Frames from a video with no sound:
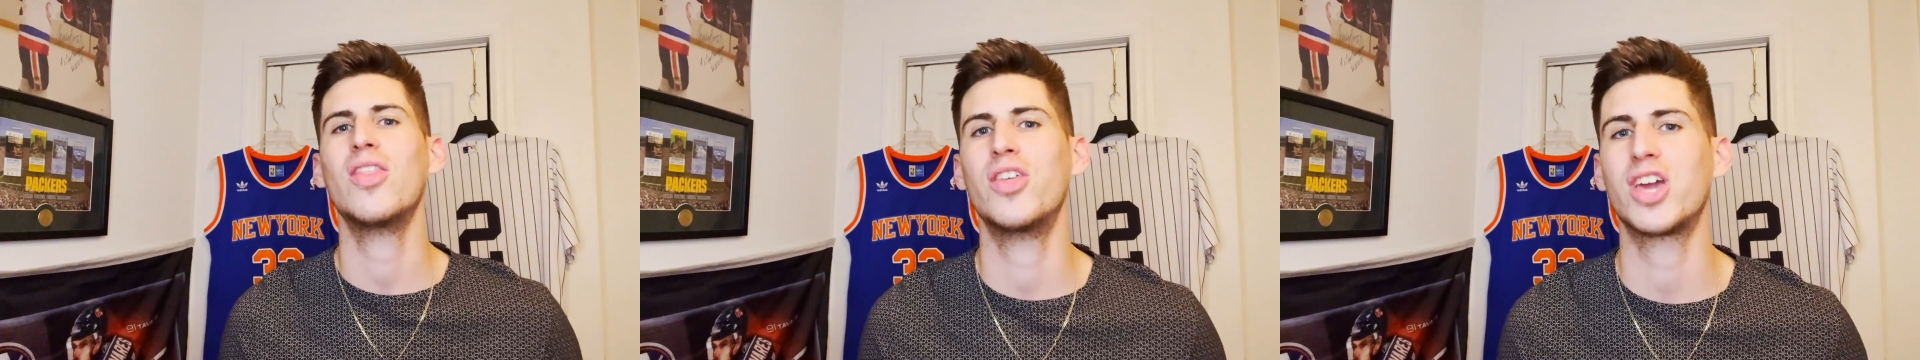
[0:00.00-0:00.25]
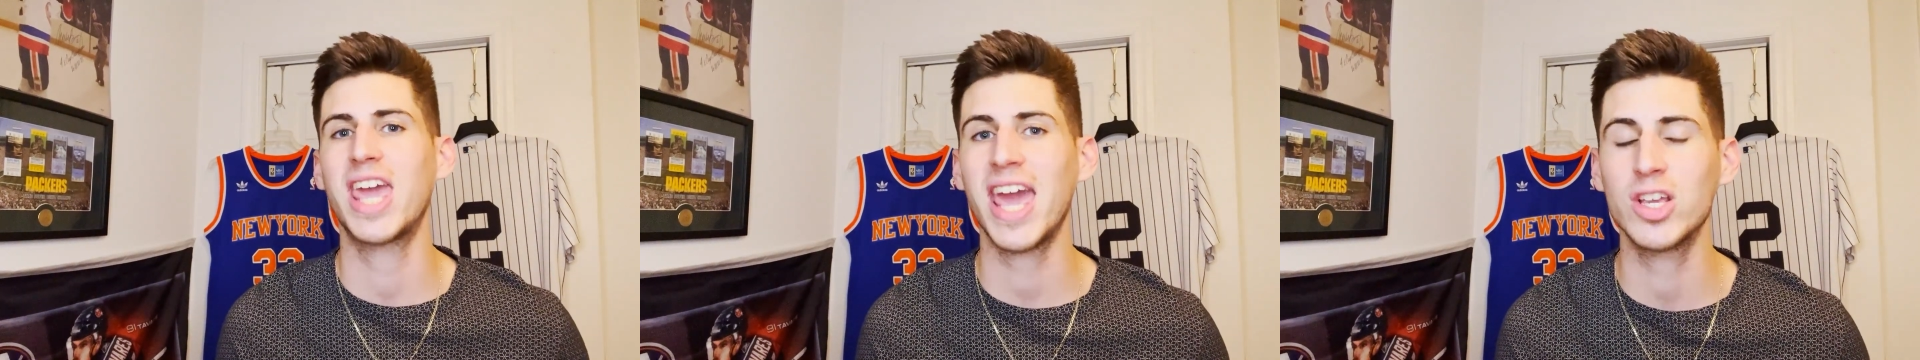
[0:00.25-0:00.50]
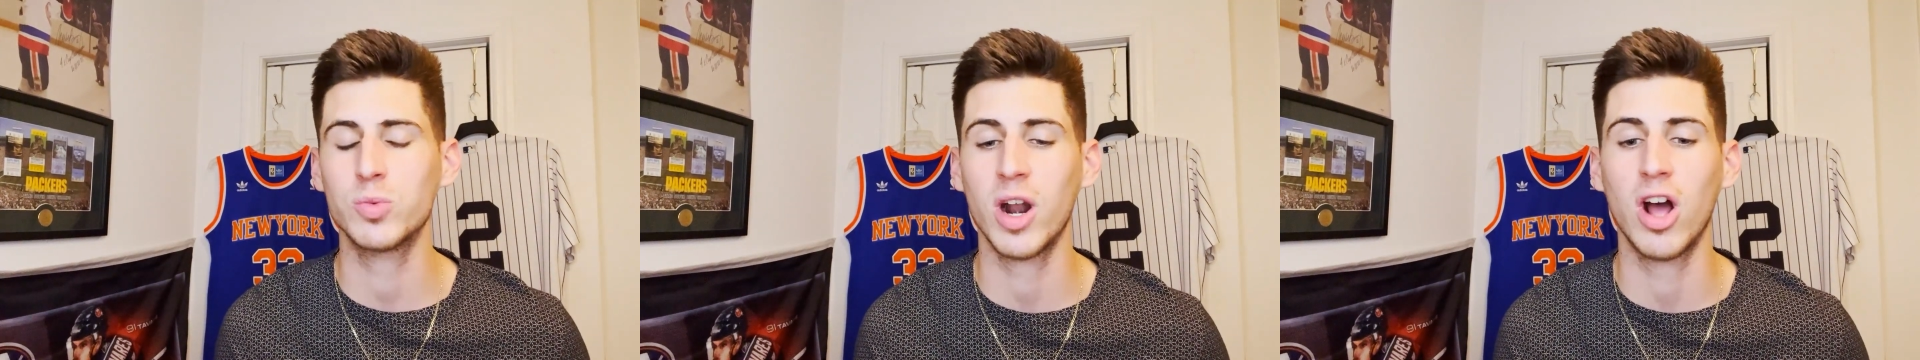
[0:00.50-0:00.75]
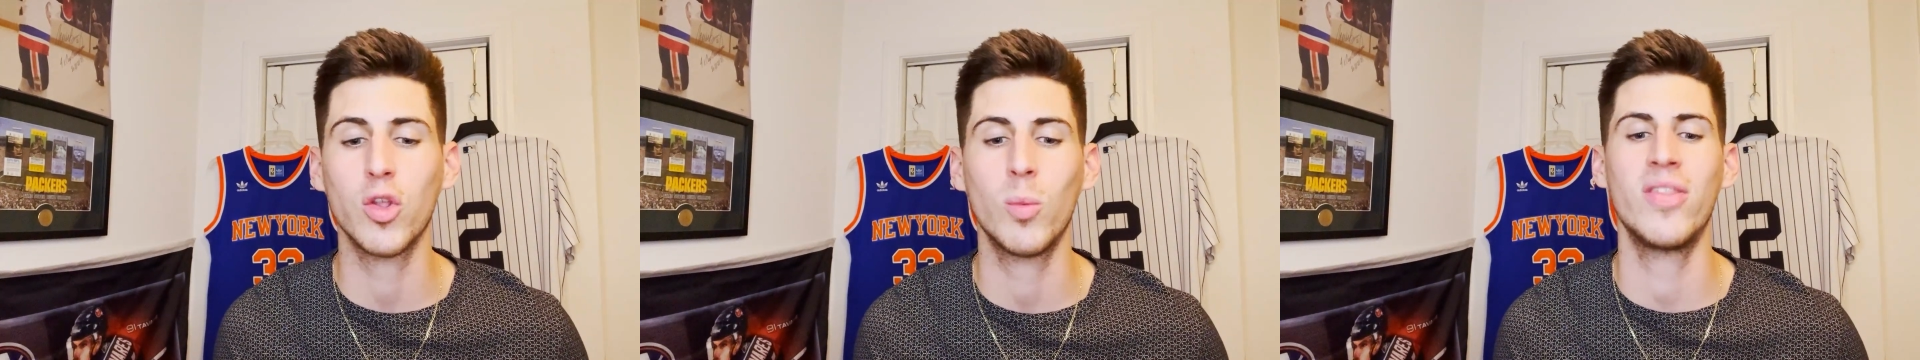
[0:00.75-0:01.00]
The Kings
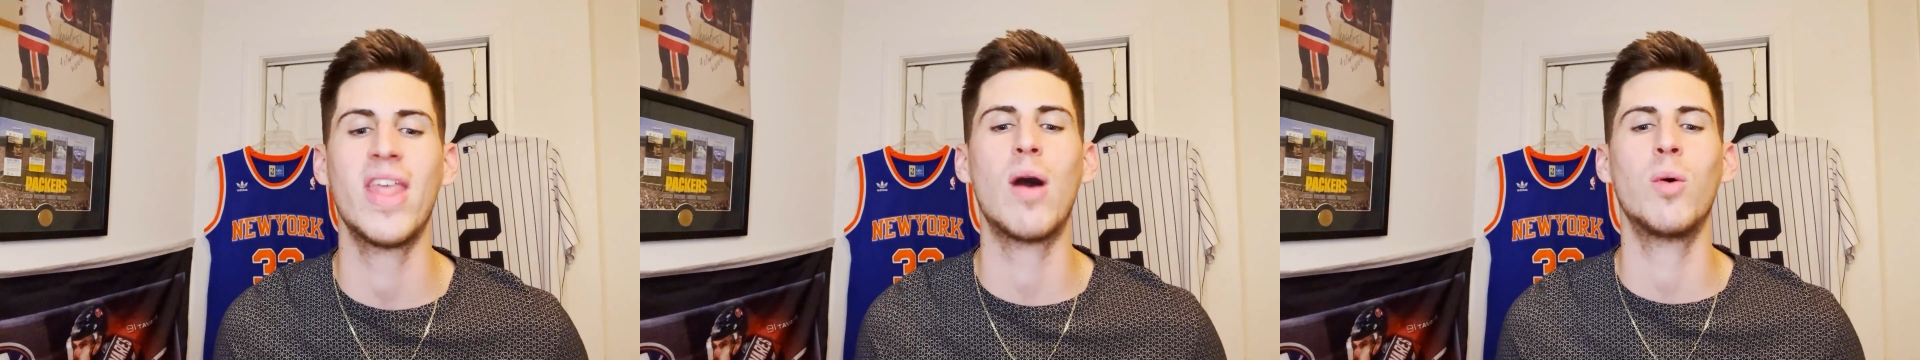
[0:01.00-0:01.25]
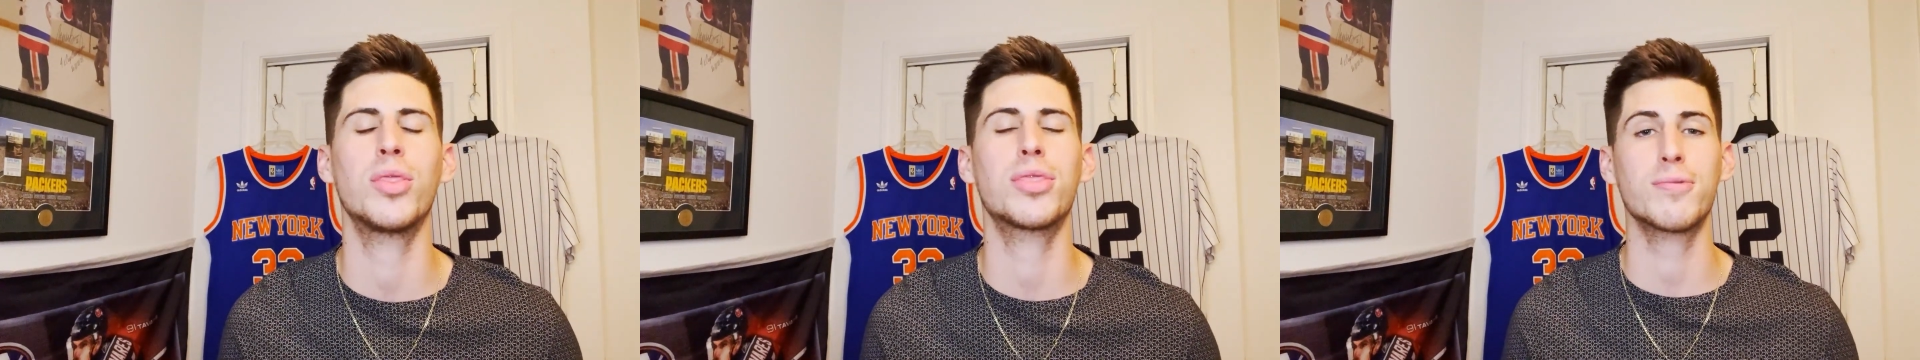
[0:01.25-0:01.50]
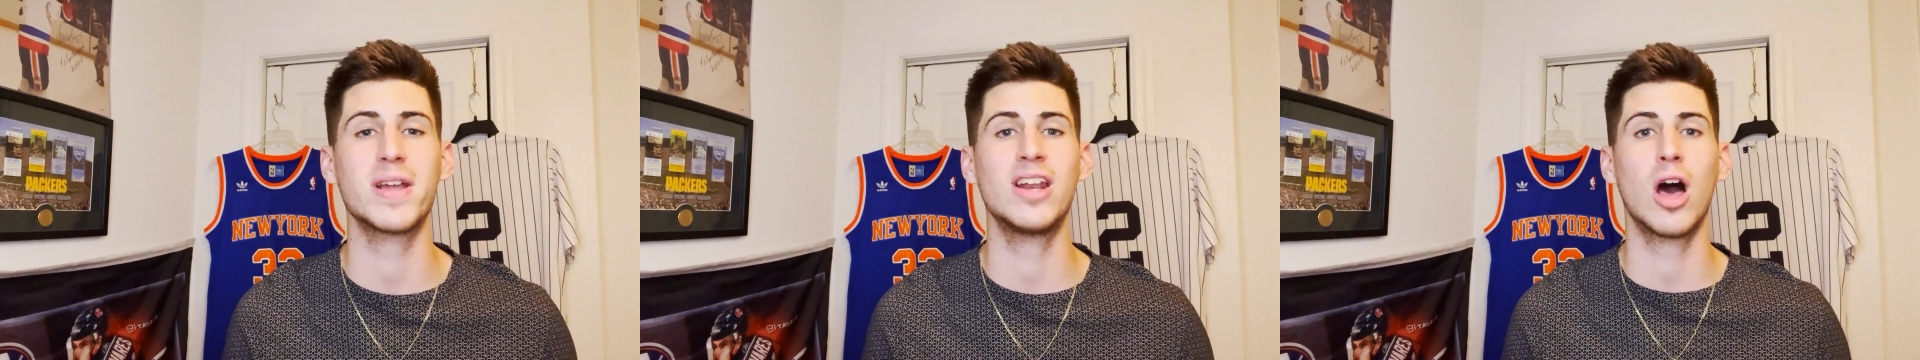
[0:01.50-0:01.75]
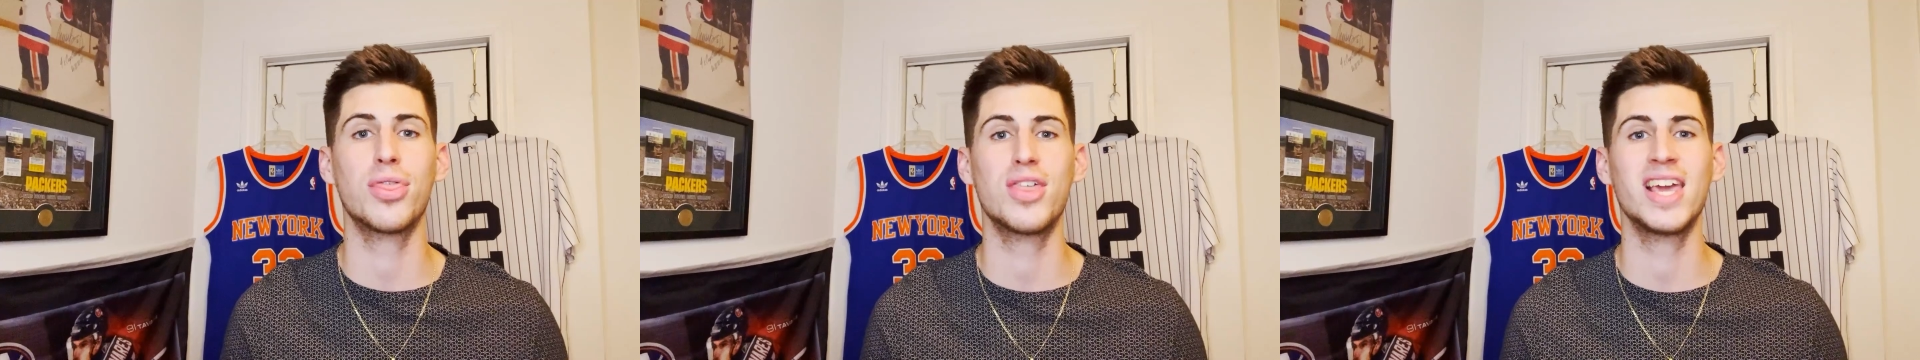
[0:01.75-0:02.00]
went on to win that one
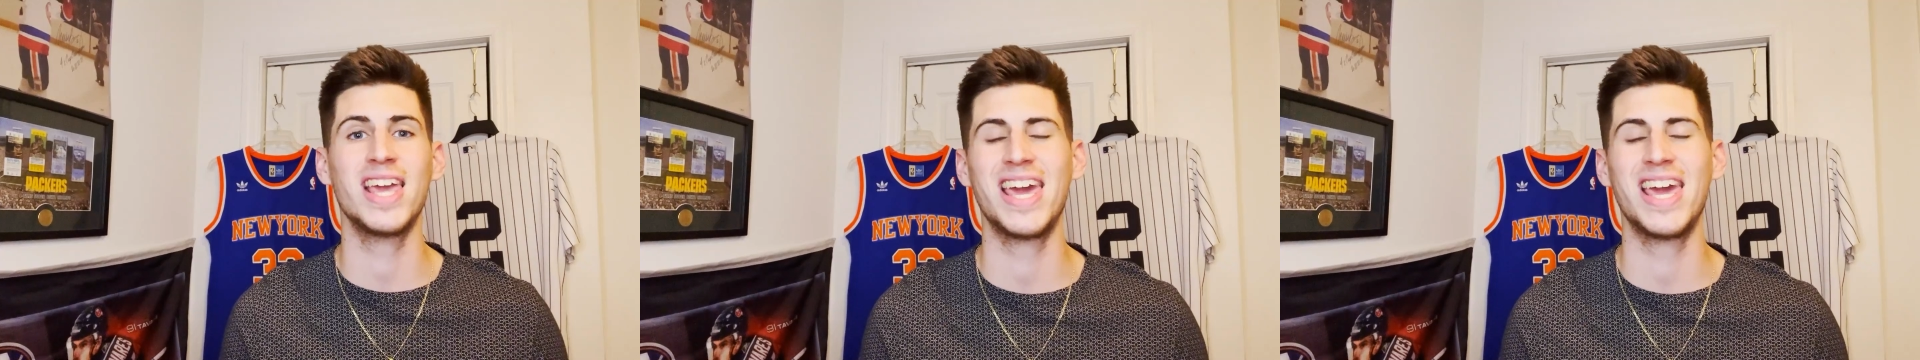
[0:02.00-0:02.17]
3-0.